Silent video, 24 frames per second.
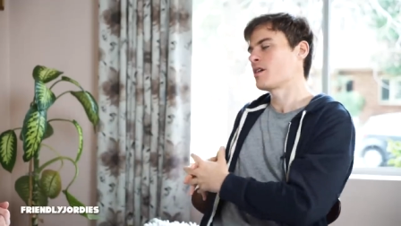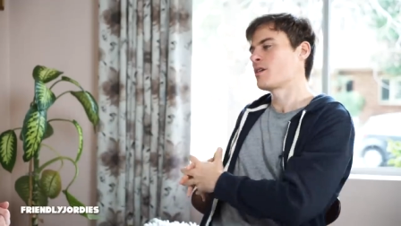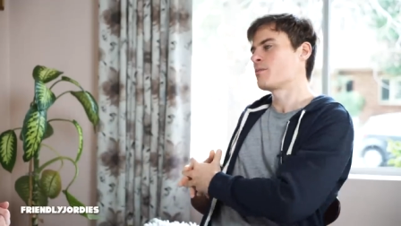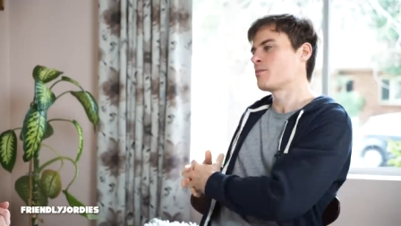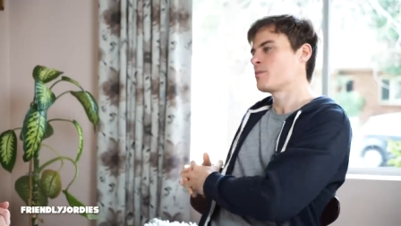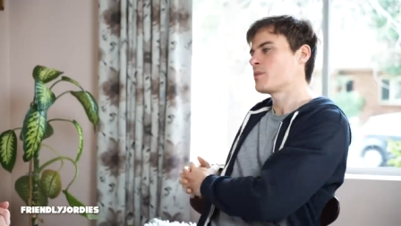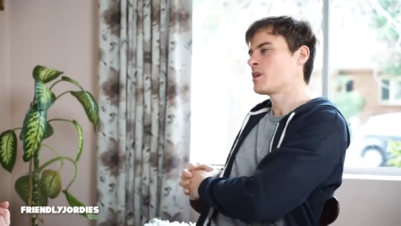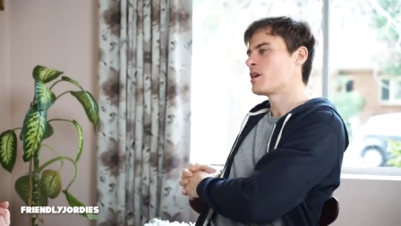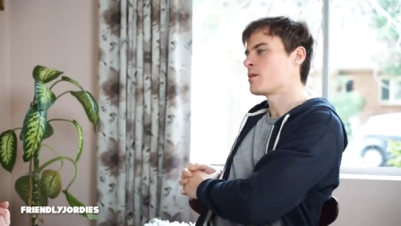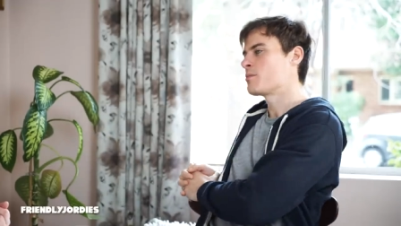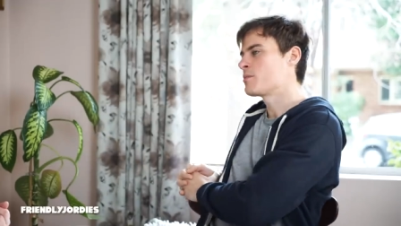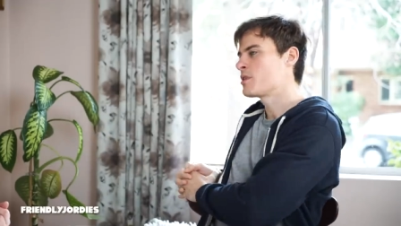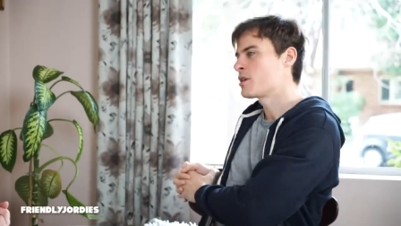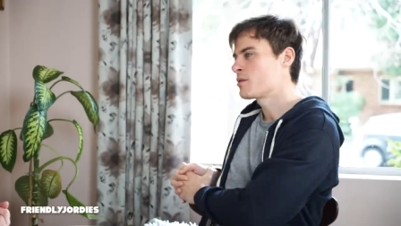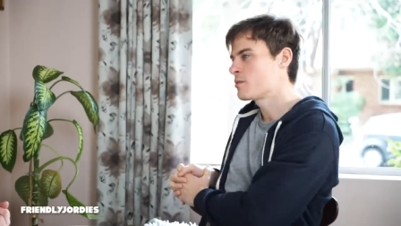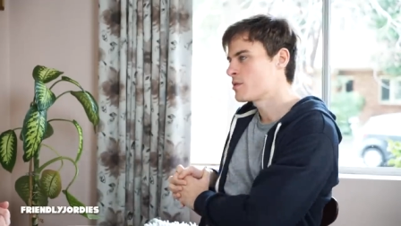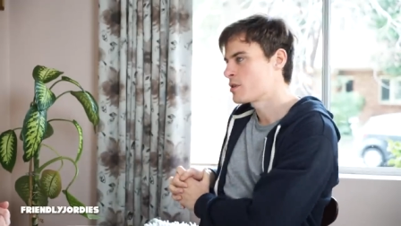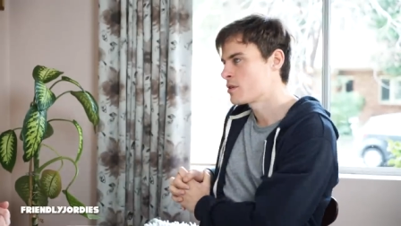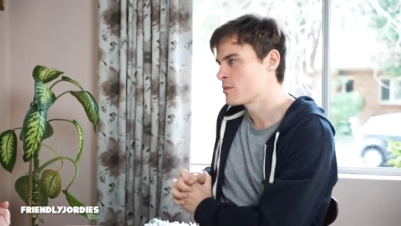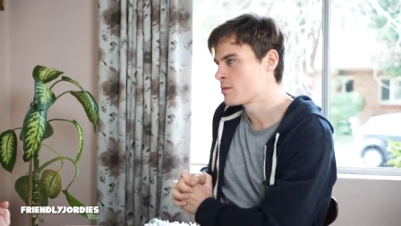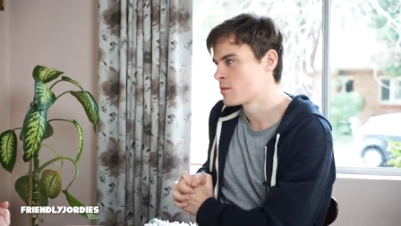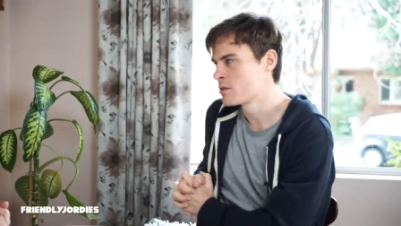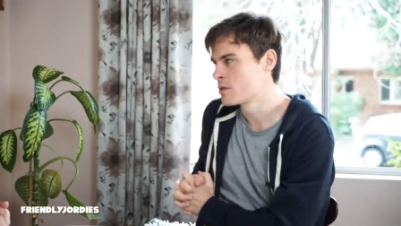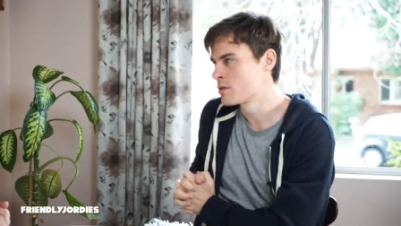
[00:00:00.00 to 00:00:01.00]
Yeah, yeah, yeah,
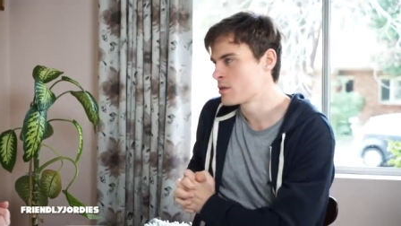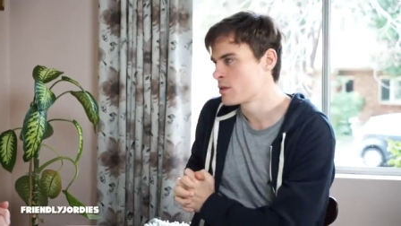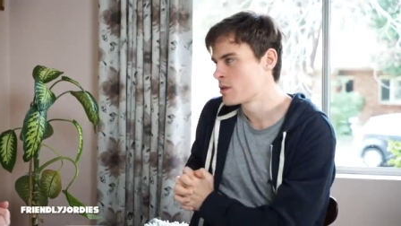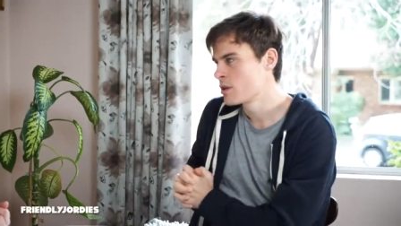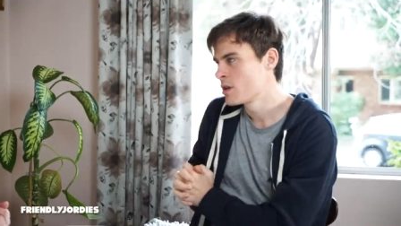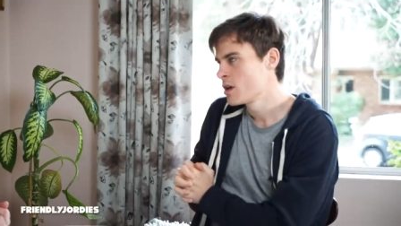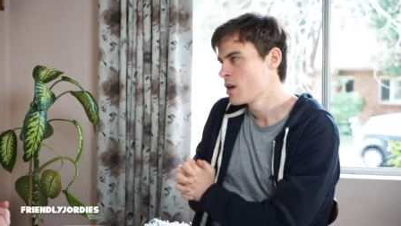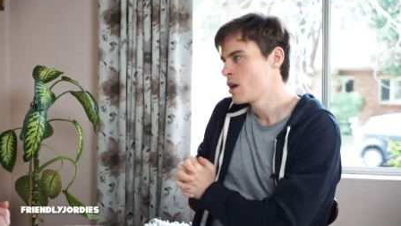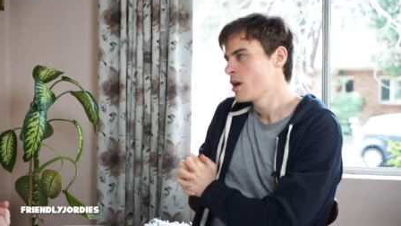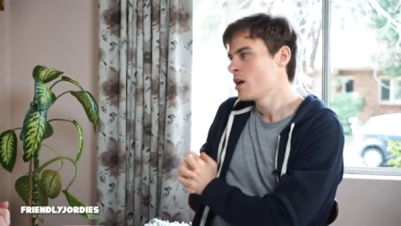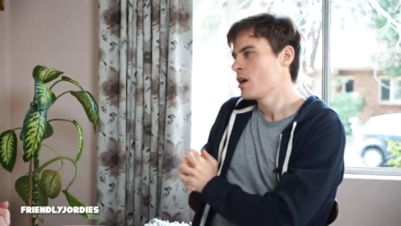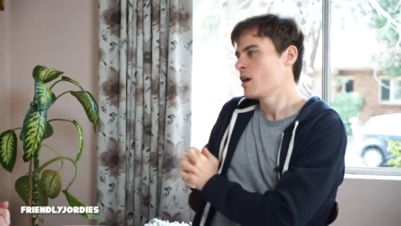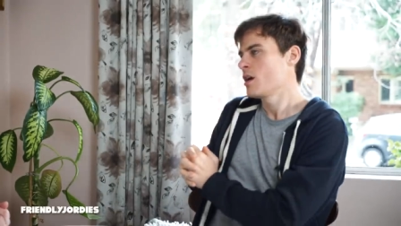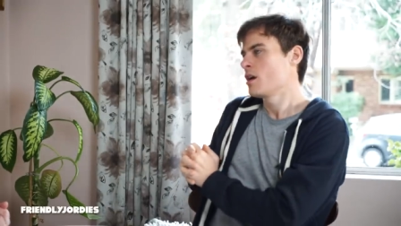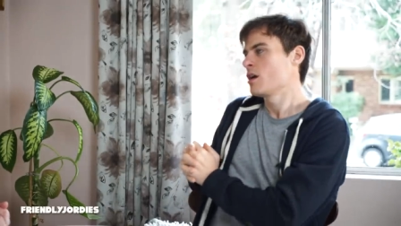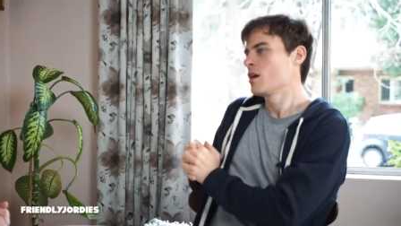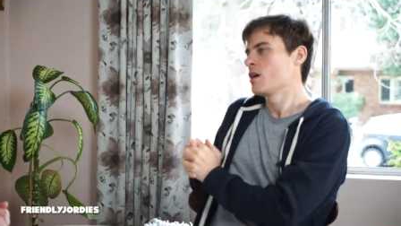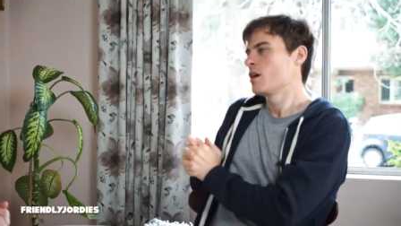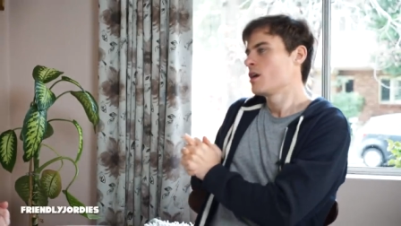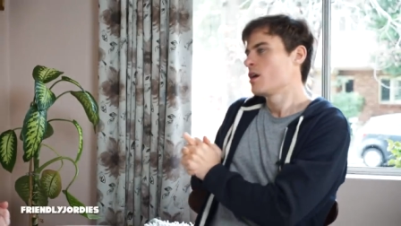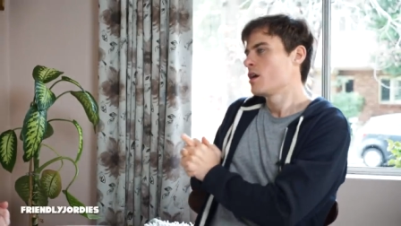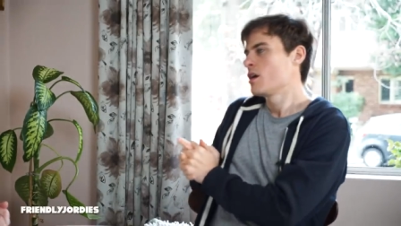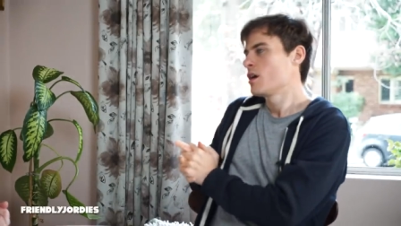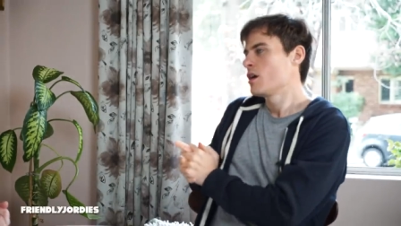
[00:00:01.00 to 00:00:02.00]
yeah. No, okay,
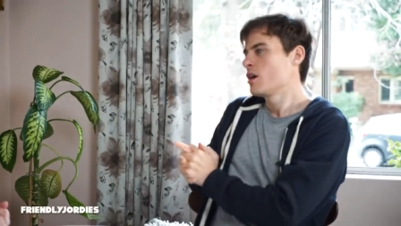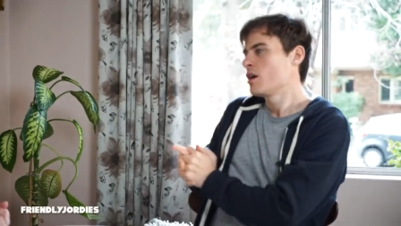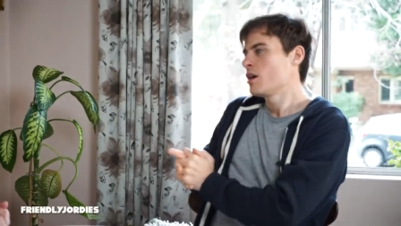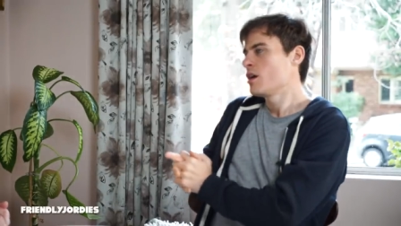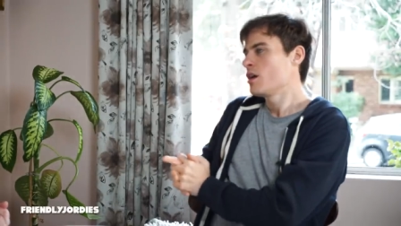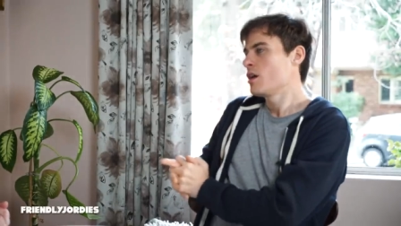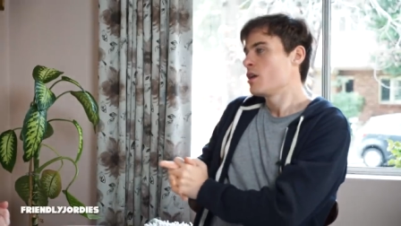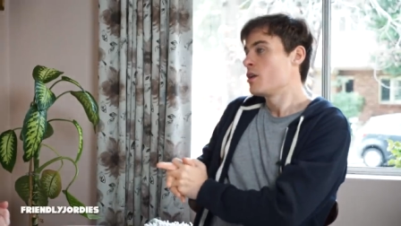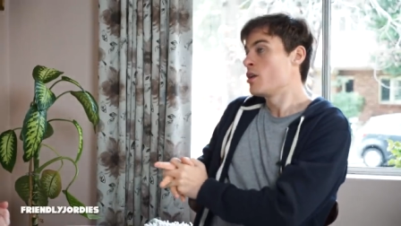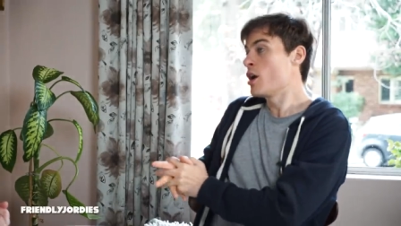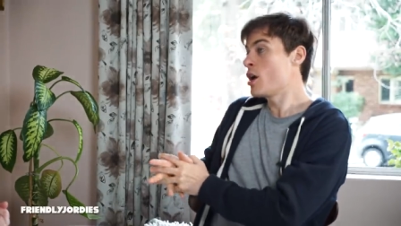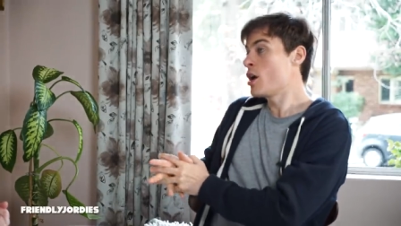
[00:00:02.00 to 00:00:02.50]
you're still you.